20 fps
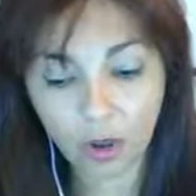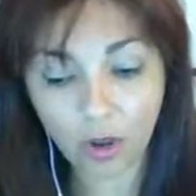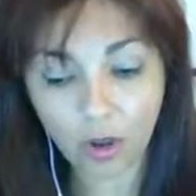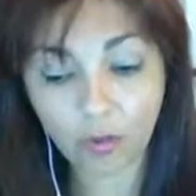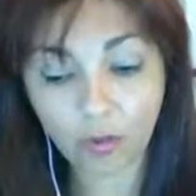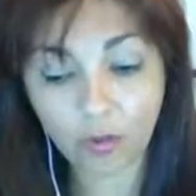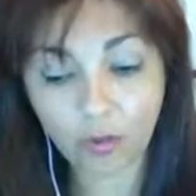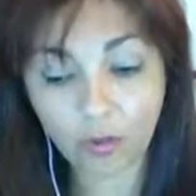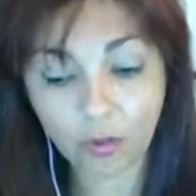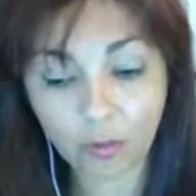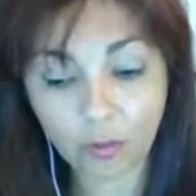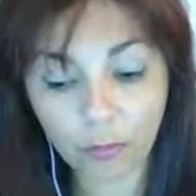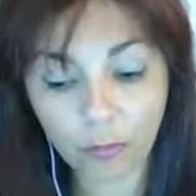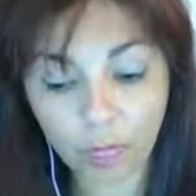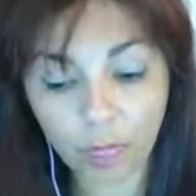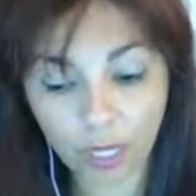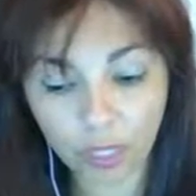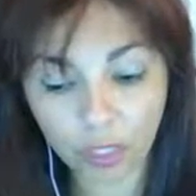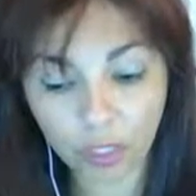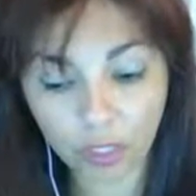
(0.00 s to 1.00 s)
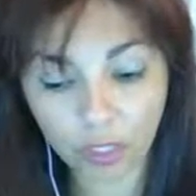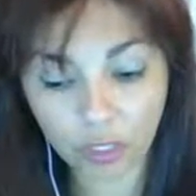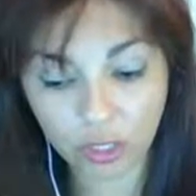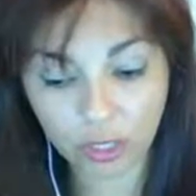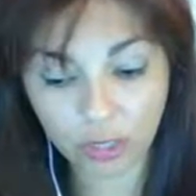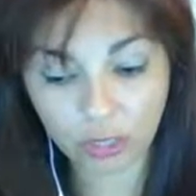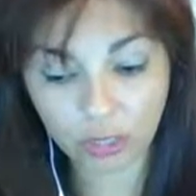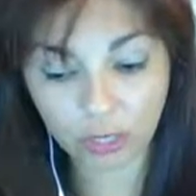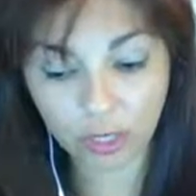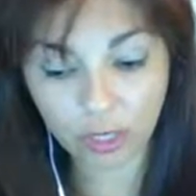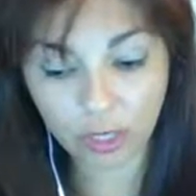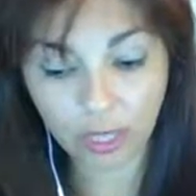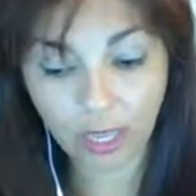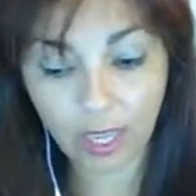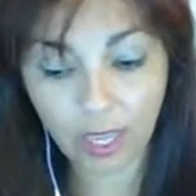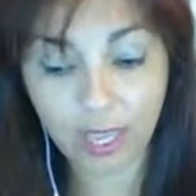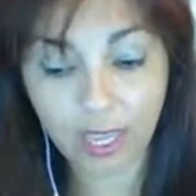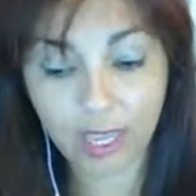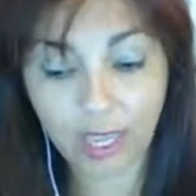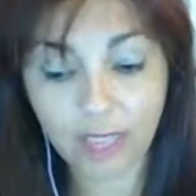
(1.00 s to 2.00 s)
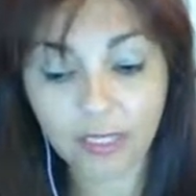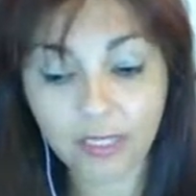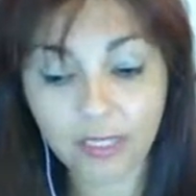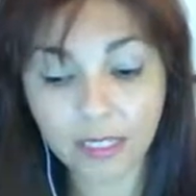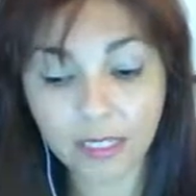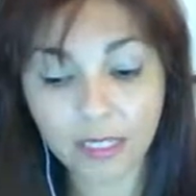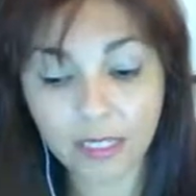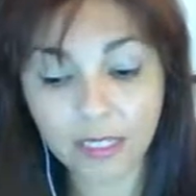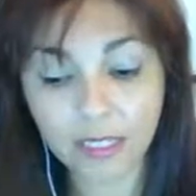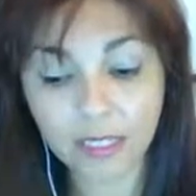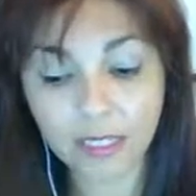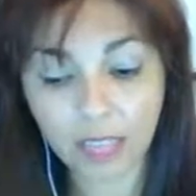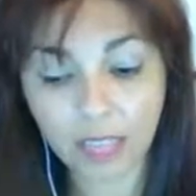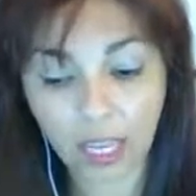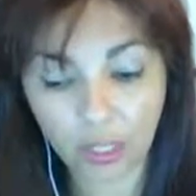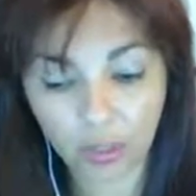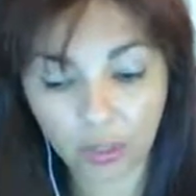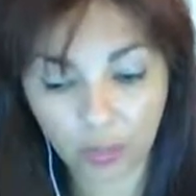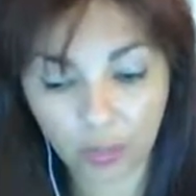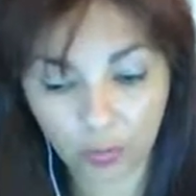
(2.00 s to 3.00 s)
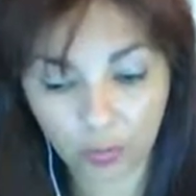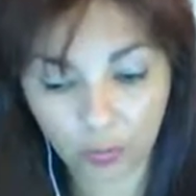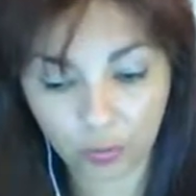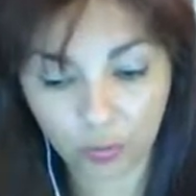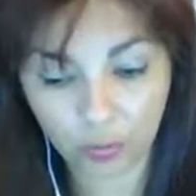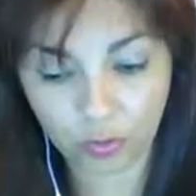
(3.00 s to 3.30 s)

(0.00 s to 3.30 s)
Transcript: of formation and stature,